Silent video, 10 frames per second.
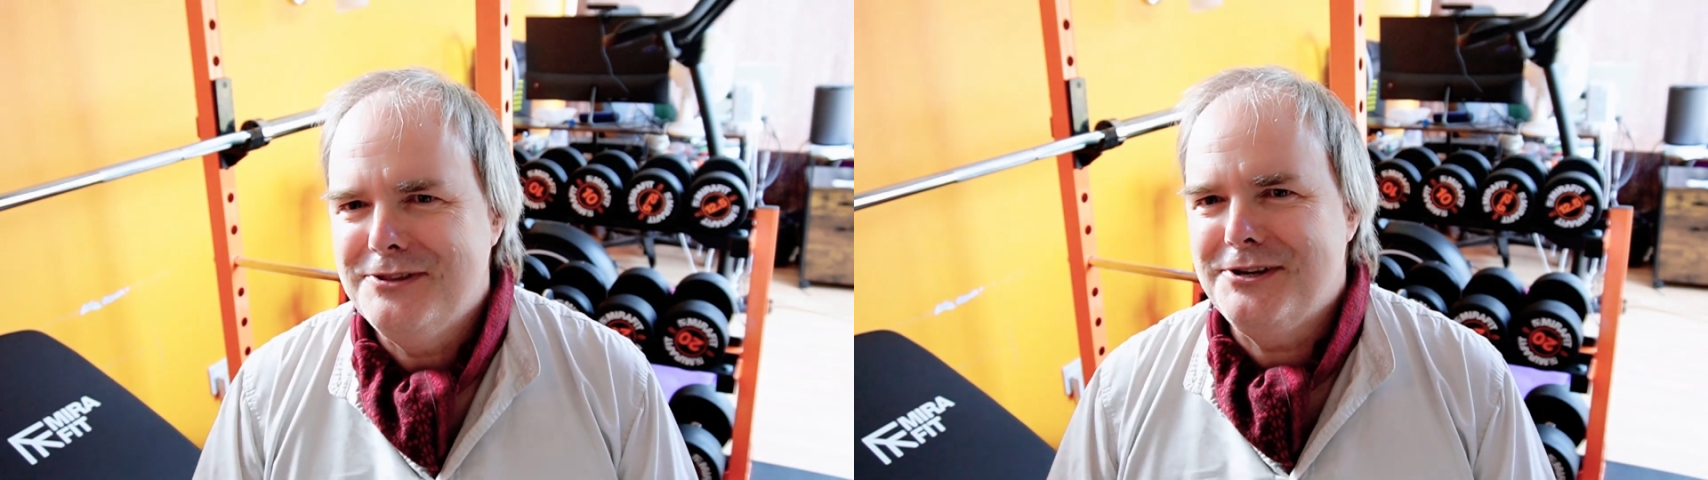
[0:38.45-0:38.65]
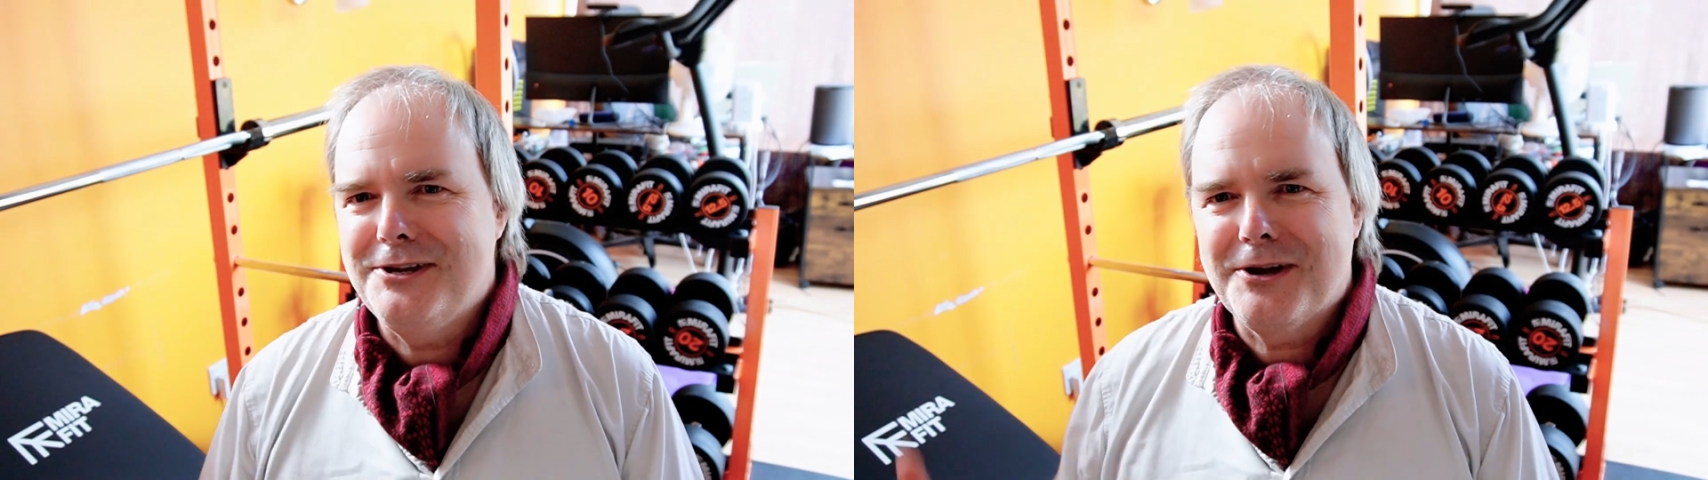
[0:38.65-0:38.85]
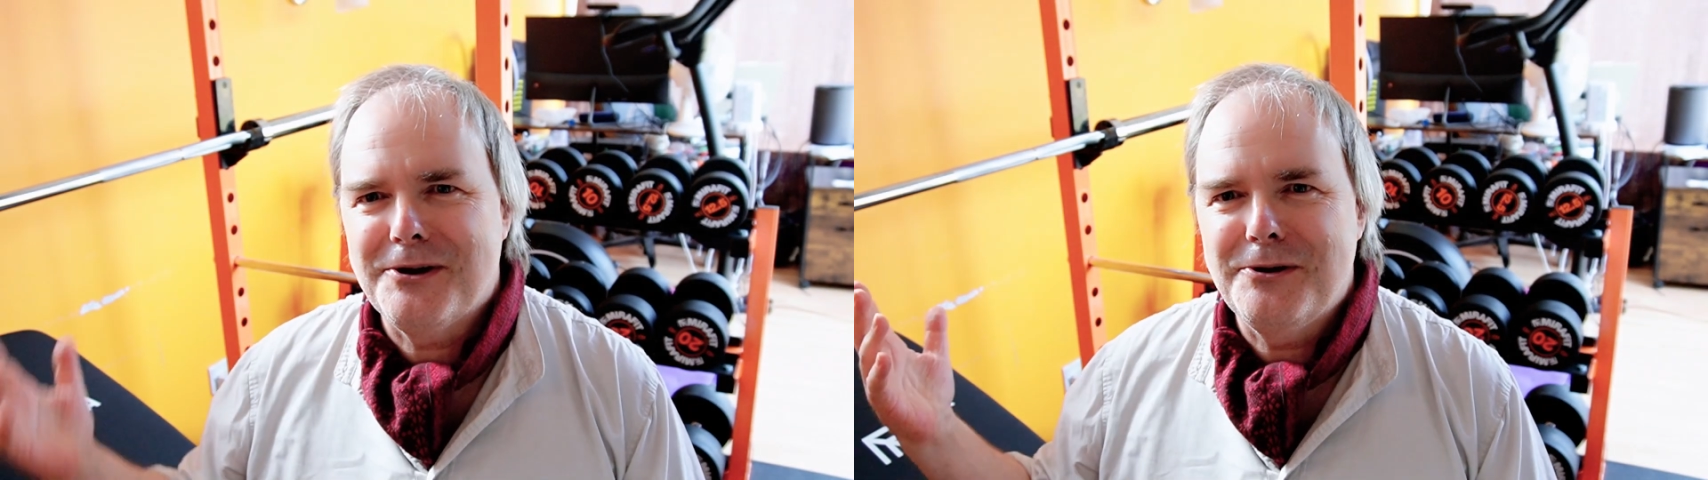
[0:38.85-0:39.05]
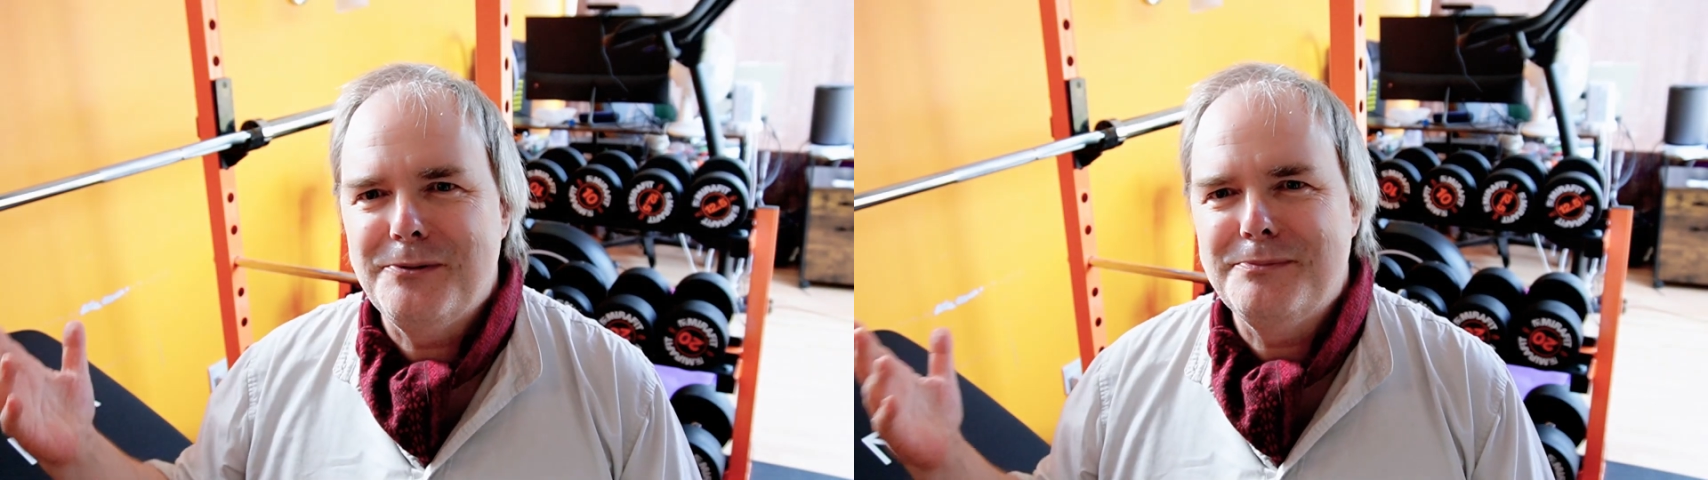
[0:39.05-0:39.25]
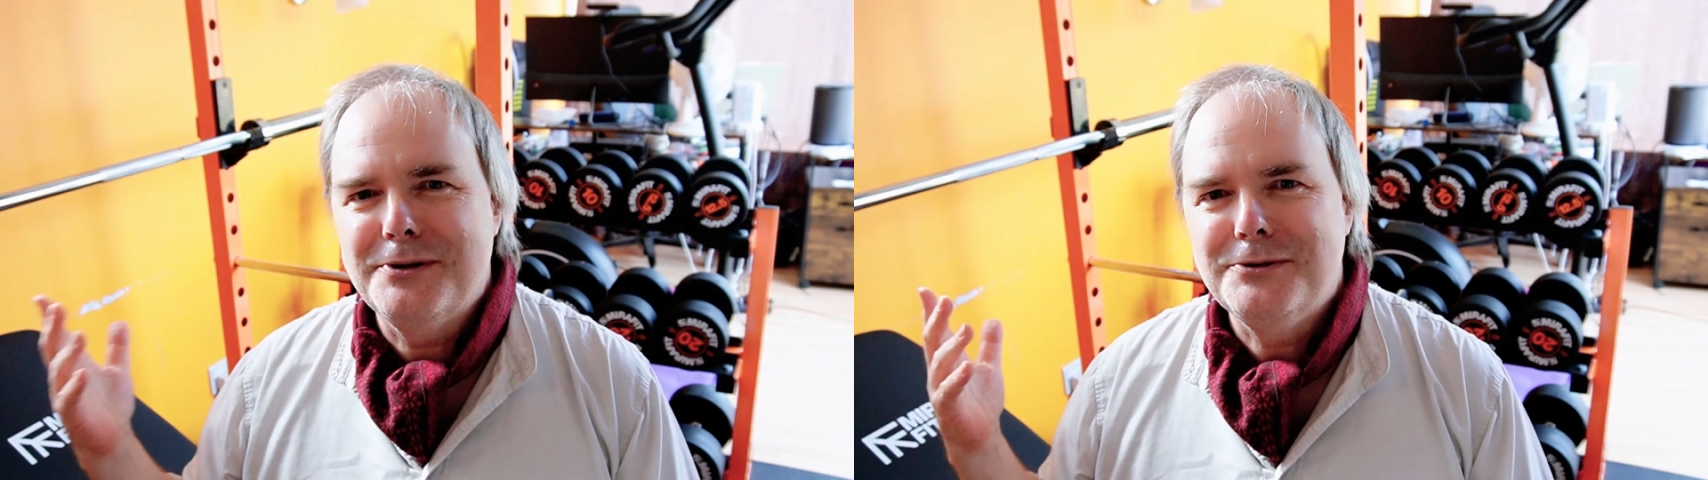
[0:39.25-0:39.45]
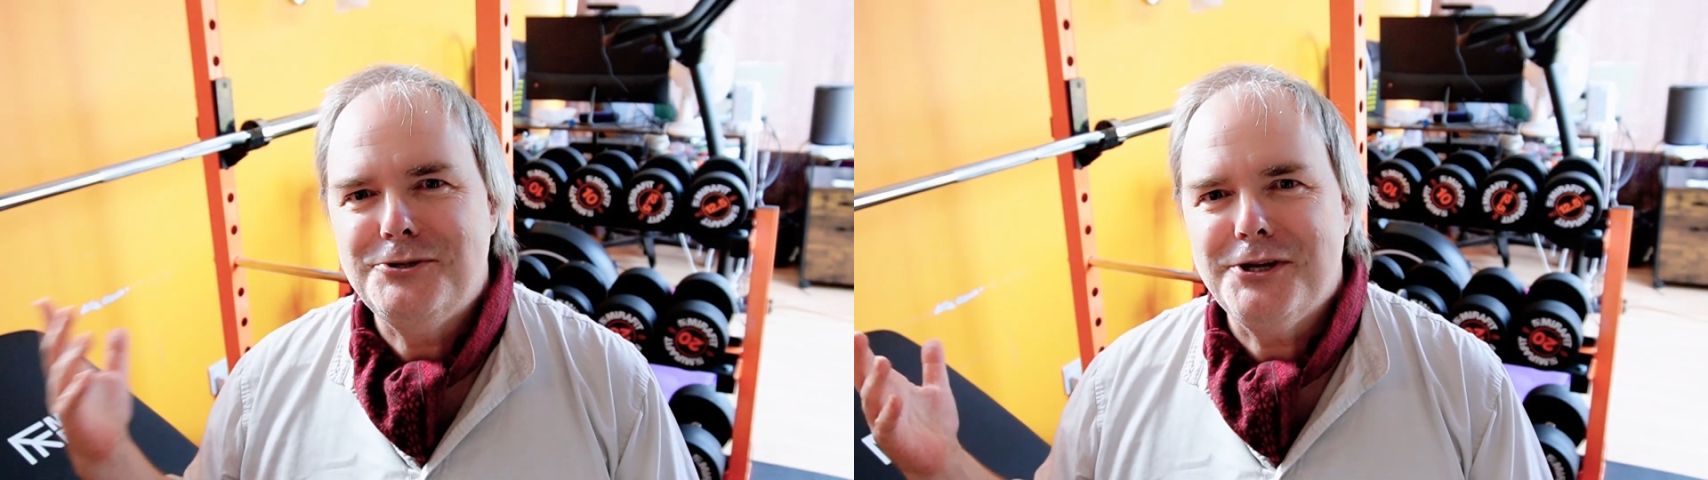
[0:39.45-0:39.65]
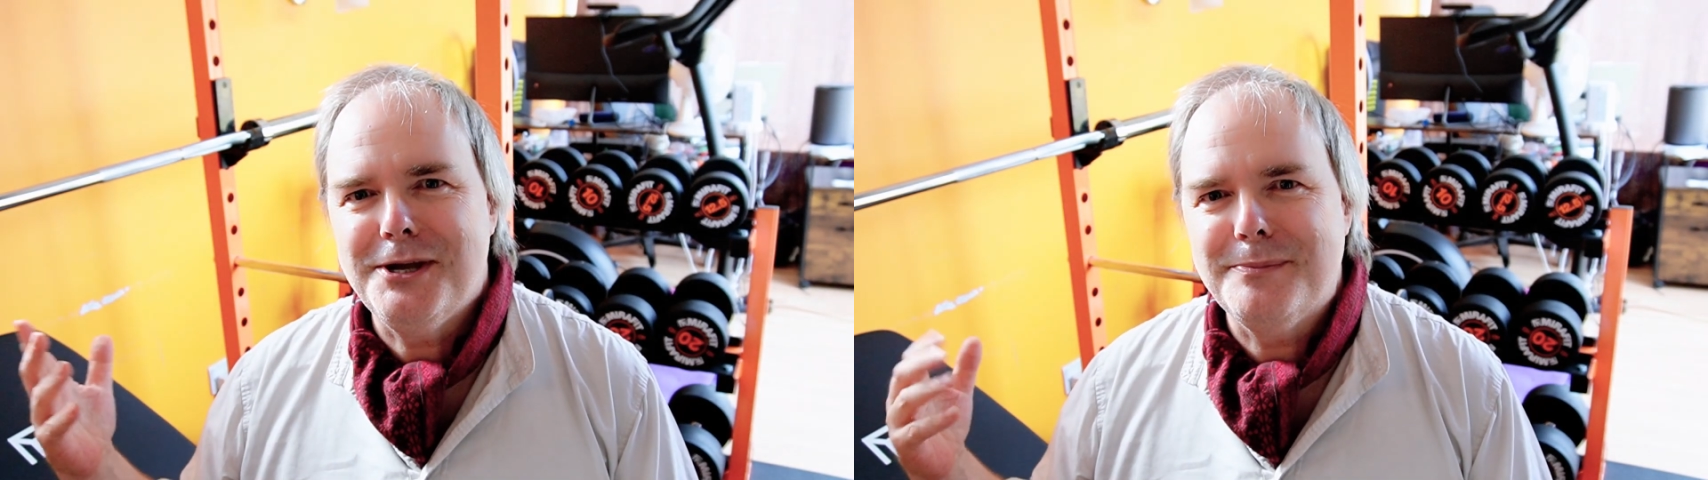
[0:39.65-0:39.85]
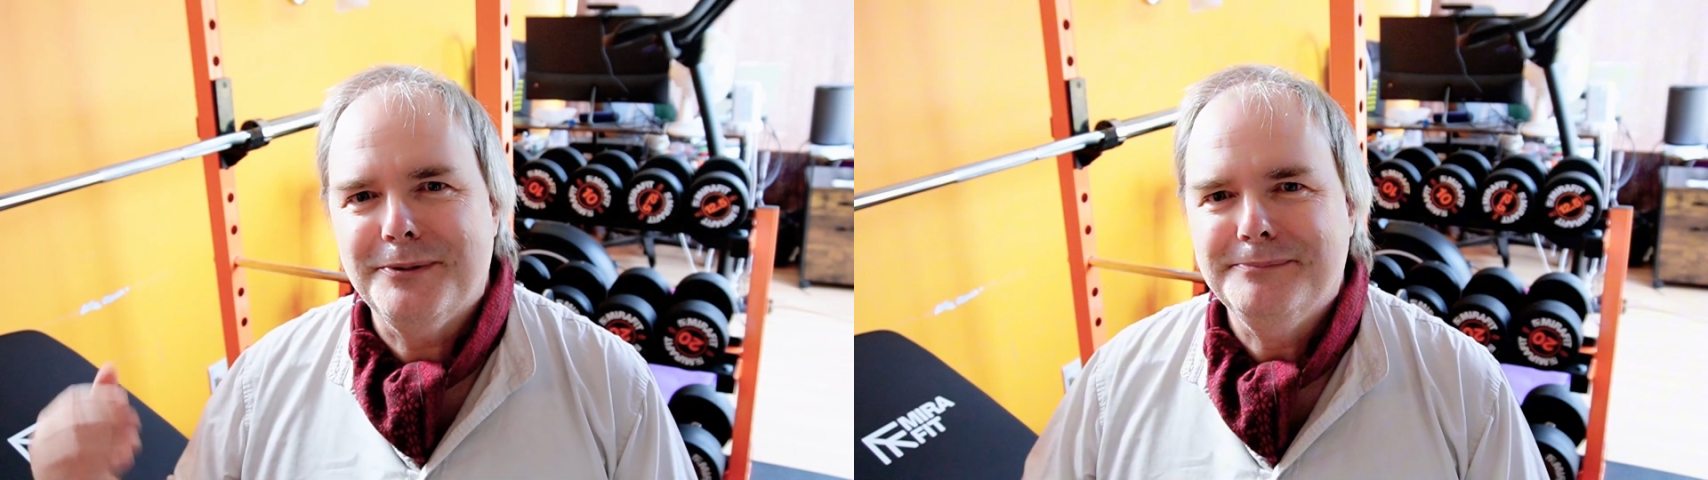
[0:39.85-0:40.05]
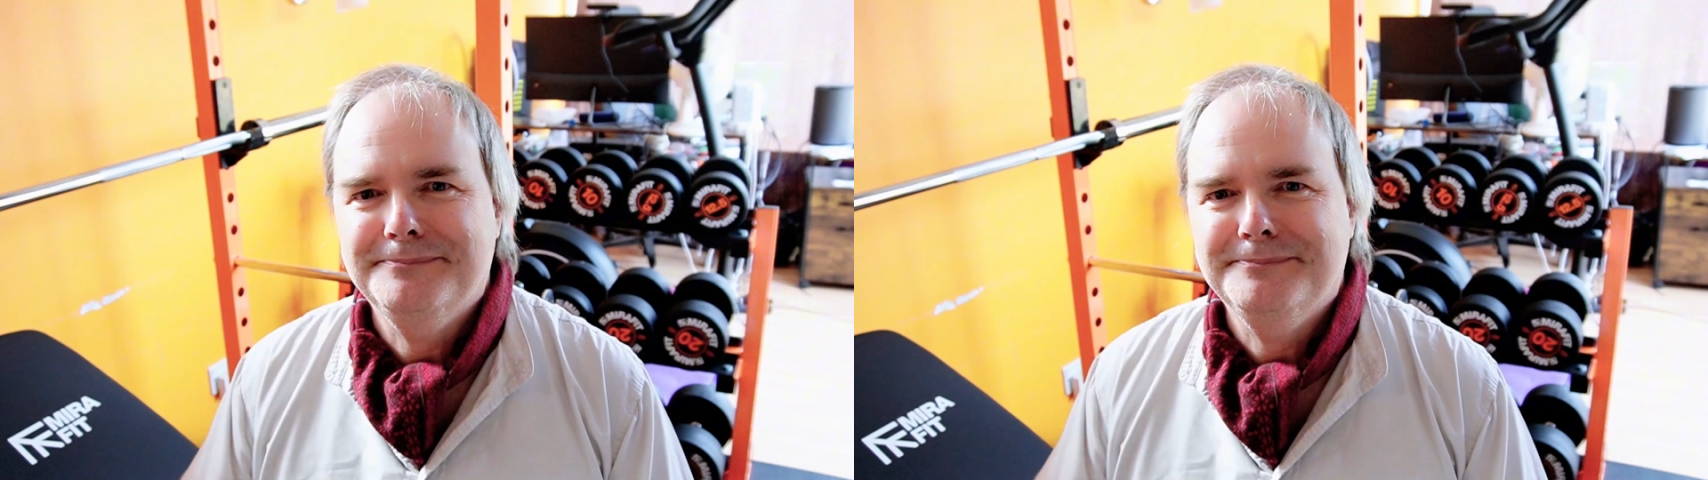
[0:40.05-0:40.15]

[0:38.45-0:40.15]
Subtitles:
the home gym.